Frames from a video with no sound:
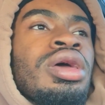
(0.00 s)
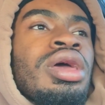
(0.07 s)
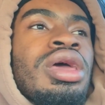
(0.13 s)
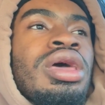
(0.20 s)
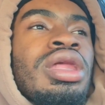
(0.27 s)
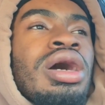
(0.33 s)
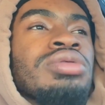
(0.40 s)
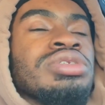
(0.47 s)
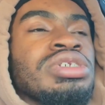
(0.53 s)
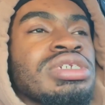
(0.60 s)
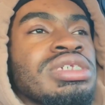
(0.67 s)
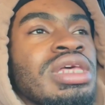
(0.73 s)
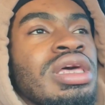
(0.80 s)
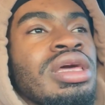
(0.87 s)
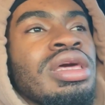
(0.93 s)
And I was just
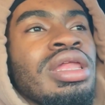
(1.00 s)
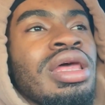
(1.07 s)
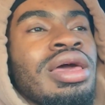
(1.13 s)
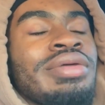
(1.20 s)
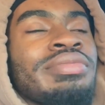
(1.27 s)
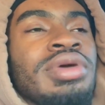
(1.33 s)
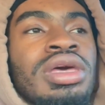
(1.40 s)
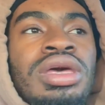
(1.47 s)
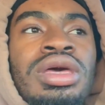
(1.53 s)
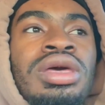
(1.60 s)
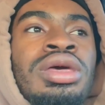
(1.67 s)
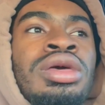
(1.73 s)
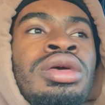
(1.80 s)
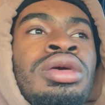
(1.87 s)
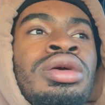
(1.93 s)
thinking like,
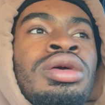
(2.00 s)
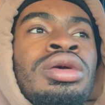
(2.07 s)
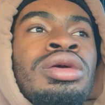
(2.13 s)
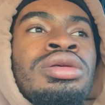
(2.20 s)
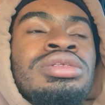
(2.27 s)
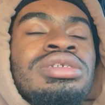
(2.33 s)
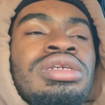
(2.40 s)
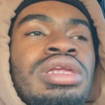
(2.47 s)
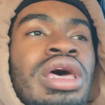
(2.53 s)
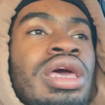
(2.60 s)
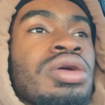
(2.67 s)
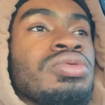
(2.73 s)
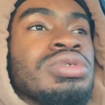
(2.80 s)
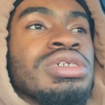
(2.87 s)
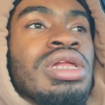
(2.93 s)
man, today
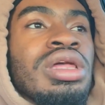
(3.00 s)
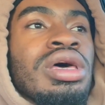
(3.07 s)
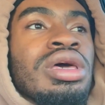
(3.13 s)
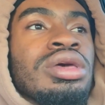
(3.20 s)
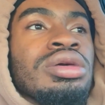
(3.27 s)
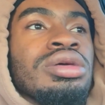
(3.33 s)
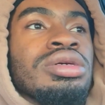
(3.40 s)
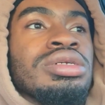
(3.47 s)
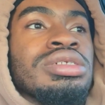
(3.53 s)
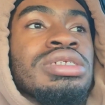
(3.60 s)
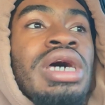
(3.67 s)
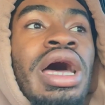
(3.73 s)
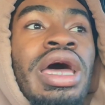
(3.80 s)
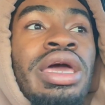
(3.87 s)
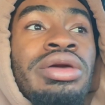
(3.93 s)
was like
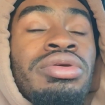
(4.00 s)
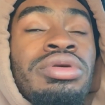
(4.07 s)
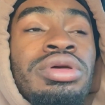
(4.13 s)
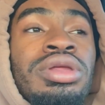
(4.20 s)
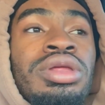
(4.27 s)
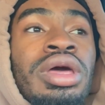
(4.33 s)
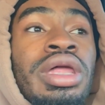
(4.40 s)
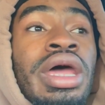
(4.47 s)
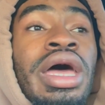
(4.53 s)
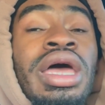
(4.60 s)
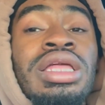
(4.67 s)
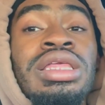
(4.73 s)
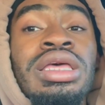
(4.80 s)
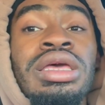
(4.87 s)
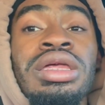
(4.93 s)
tiring, and I
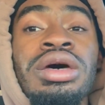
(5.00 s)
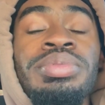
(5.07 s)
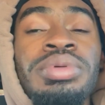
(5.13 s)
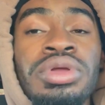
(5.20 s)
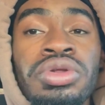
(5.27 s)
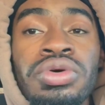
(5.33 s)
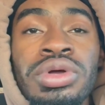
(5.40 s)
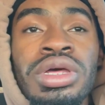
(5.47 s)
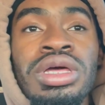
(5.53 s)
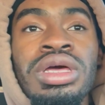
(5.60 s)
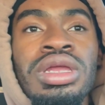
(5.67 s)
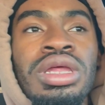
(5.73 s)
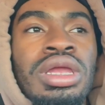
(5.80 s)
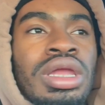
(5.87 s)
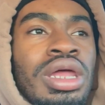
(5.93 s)
had to get up and do it
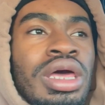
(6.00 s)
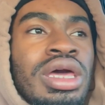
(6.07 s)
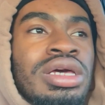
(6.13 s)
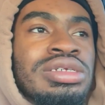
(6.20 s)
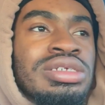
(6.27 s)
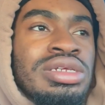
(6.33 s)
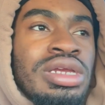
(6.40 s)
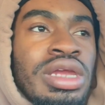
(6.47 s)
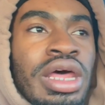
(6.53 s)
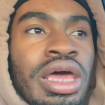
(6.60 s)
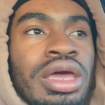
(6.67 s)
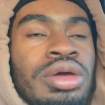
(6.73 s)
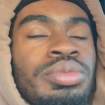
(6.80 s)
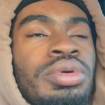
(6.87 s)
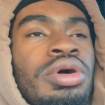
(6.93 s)
again the next
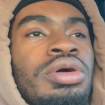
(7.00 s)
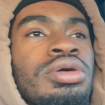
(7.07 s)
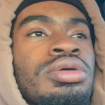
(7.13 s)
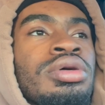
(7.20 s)
day, bro.